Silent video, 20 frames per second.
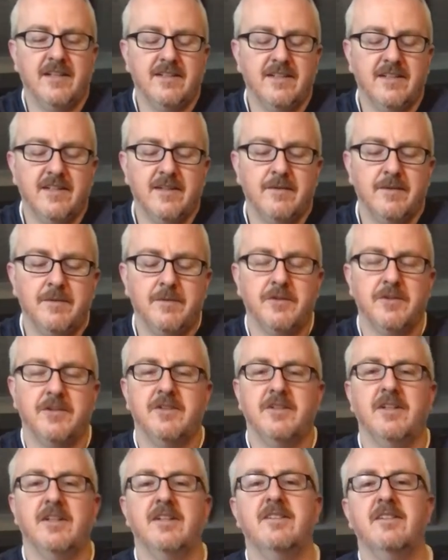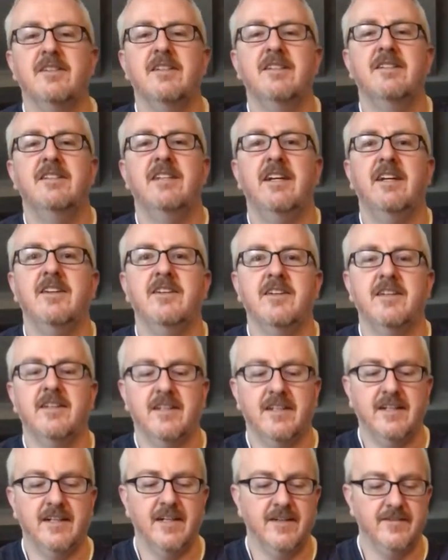that's a little bit more dark. So let's take a look at
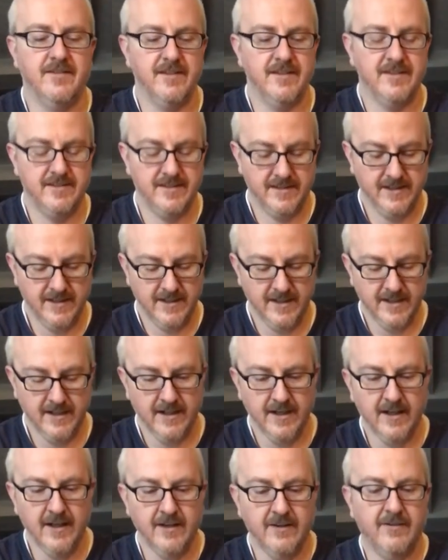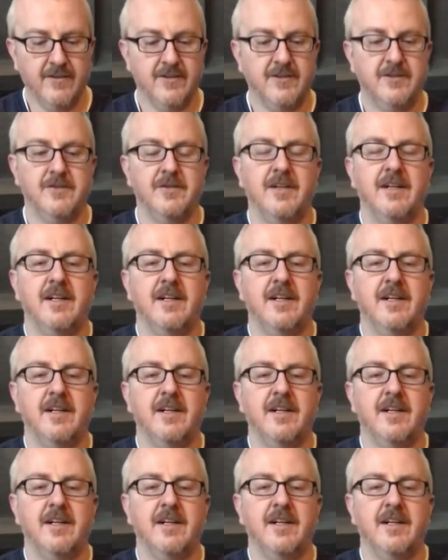the covers. First we